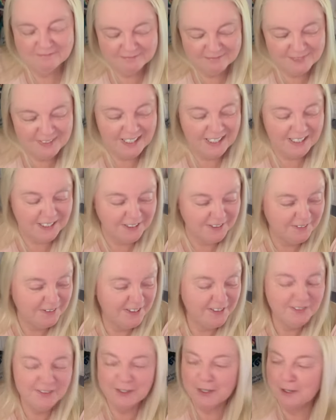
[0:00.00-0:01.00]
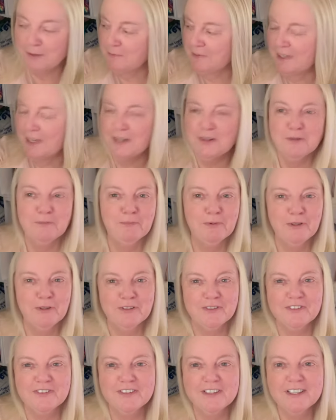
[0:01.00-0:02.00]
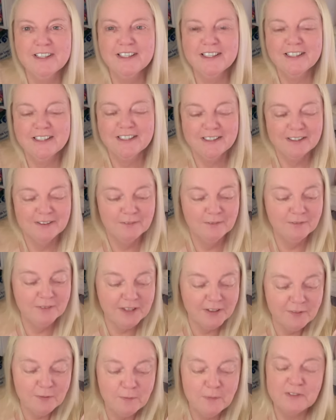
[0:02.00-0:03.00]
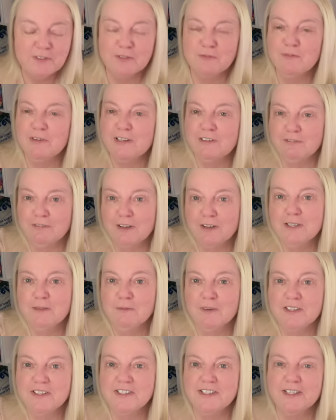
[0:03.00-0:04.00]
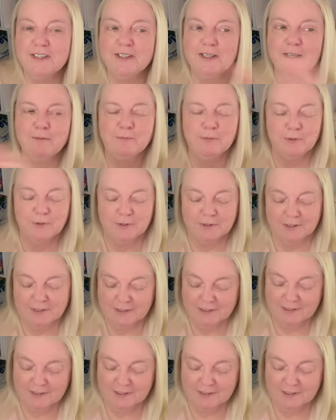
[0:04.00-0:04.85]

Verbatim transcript: yeah, let's hope the other books... There's been some really funny ones in that book.